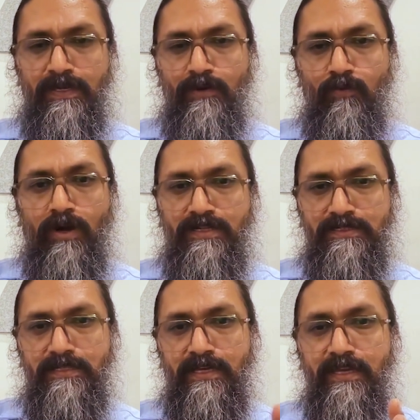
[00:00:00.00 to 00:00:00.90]
what
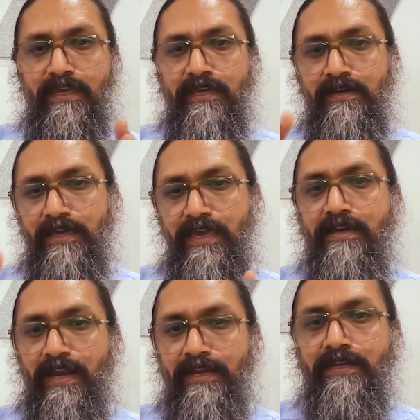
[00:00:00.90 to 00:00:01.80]
is the key
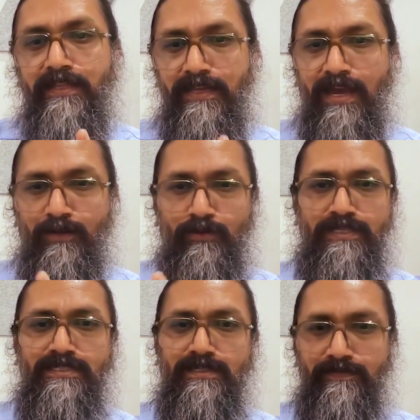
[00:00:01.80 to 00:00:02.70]
criteria to
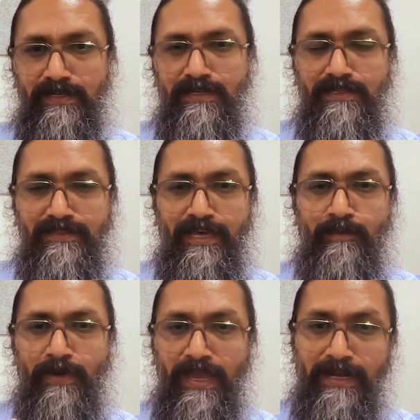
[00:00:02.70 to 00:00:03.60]
achieve it, and
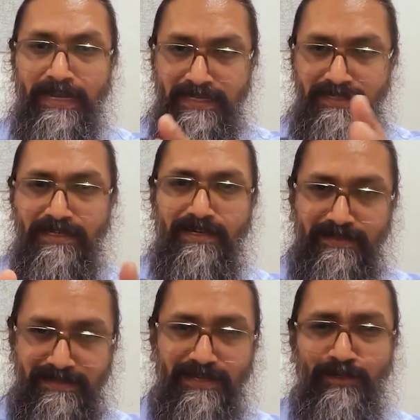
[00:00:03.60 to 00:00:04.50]
thereby attaching a
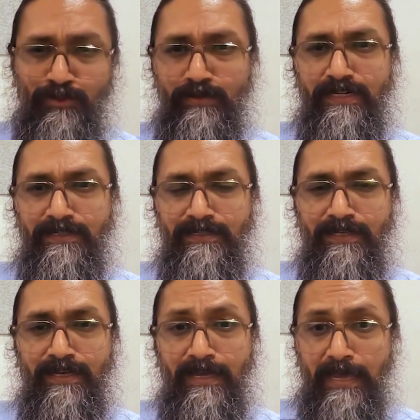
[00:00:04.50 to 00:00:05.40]
result to it.
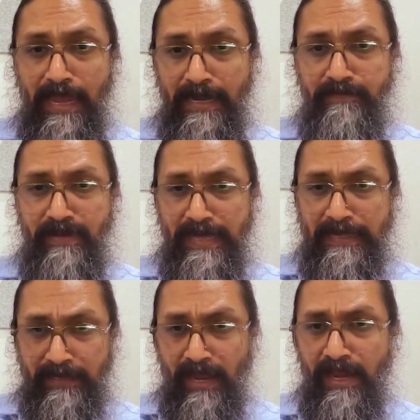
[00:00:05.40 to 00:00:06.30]
And when I
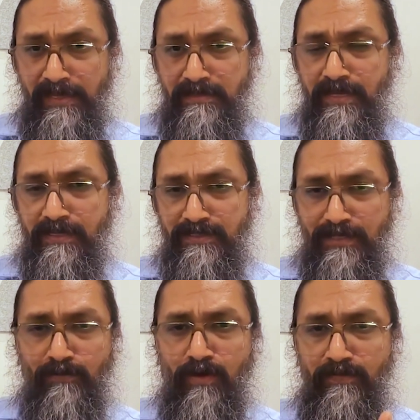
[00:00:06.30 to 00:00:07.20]
realized that is
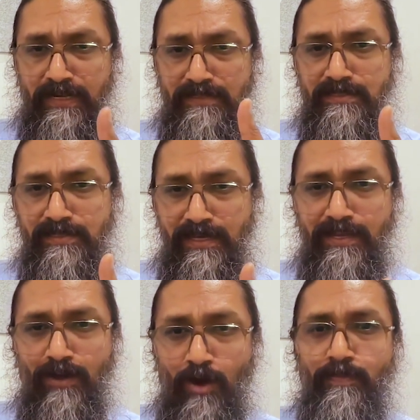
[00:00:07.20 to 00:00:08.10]
how our
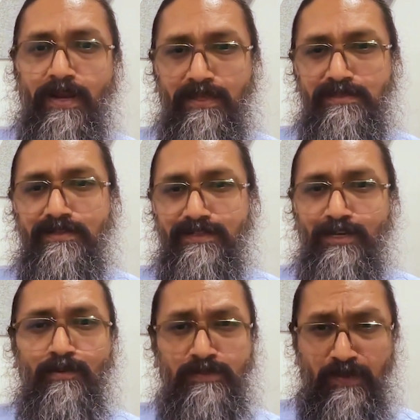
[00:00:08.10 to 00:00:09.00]
engineering operates in
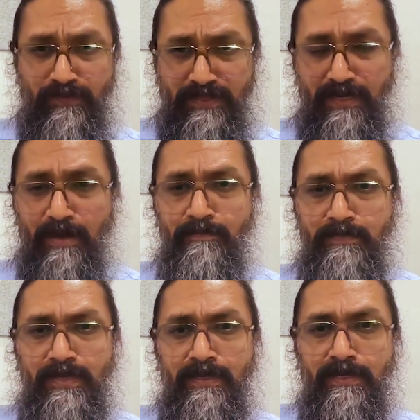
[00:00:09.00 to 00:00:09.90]
terms of Scrum,
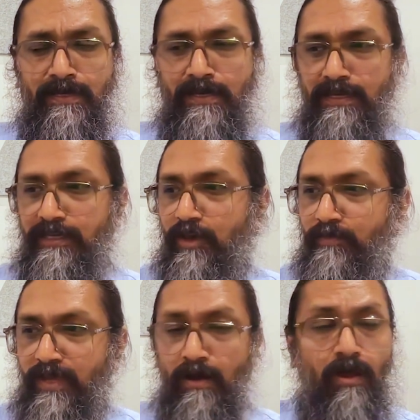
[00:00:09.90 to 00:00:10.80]
gave
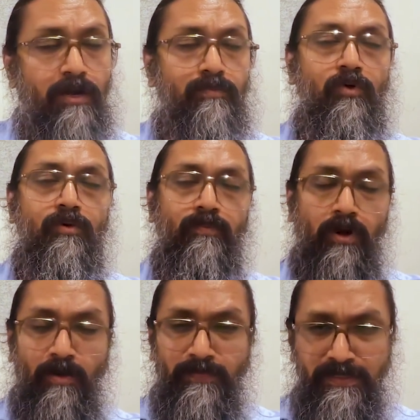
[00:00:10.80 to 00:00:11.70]
me a lot more
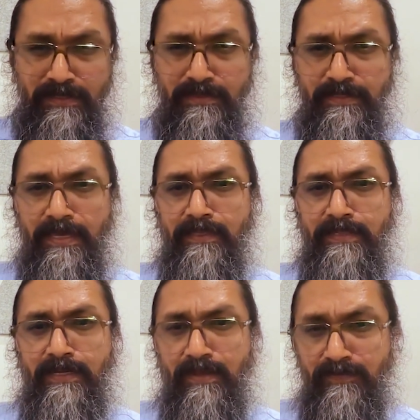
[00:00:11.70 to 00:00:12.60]
promise, saying
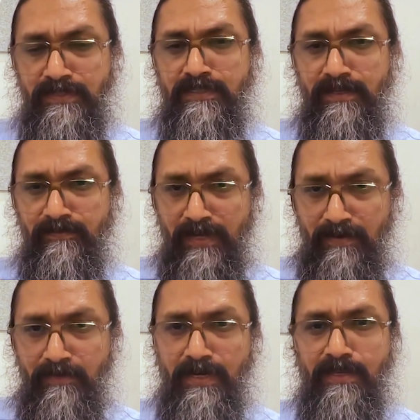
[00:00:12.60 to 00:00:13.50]
that everything we
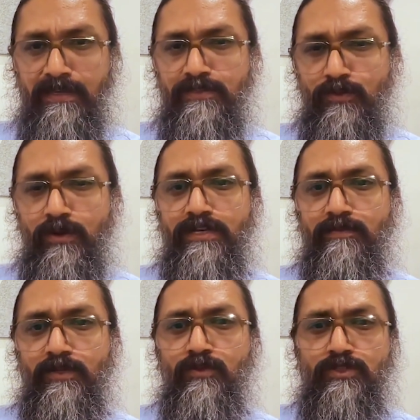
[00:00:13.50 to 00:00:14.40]
are working is going to
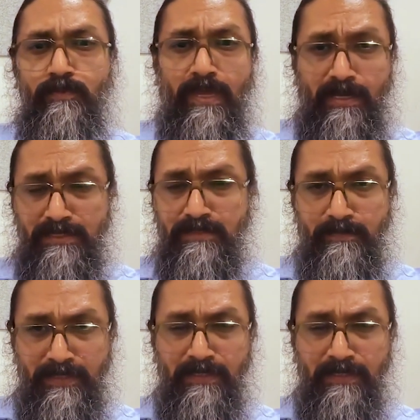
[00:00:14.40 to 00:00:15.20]
be used by a customer.